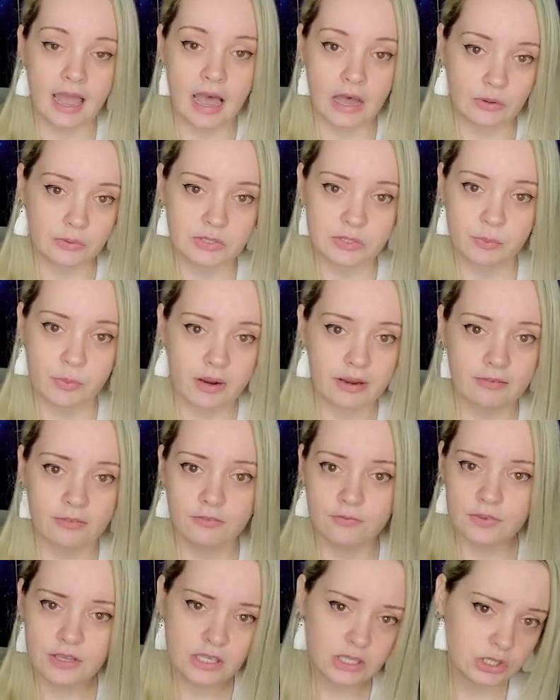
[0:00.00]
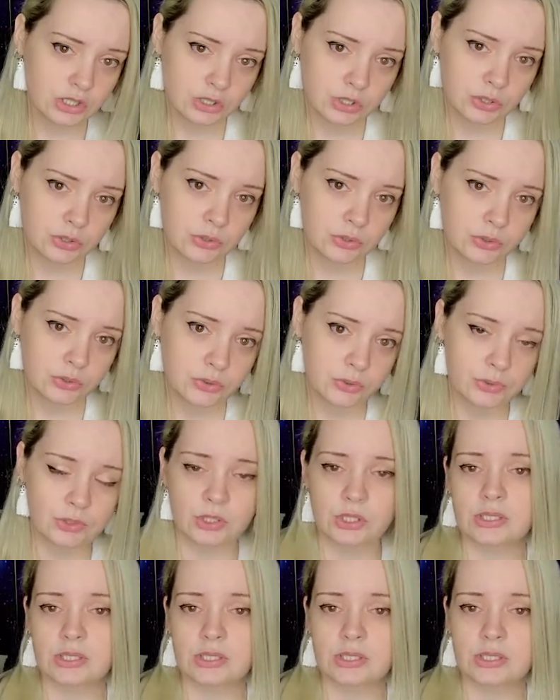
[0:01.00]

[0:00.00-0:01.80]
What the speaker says: housewife issues.